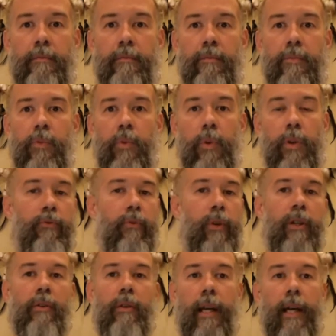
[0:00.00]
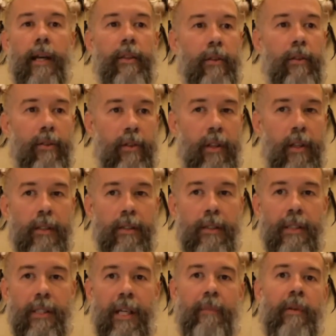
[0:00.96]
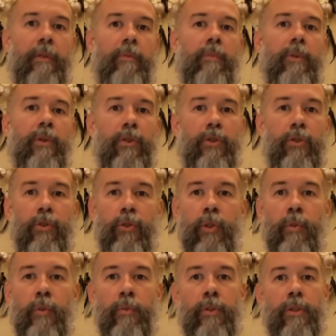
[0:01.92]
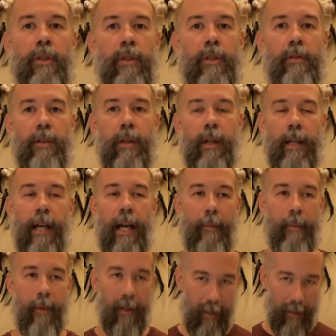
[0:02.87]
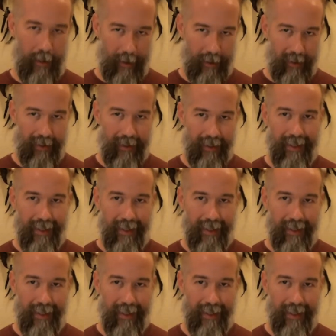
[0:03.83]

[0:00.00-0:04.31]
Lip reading: What if we don't get those things? Does that mean we're doomed to unhappiness?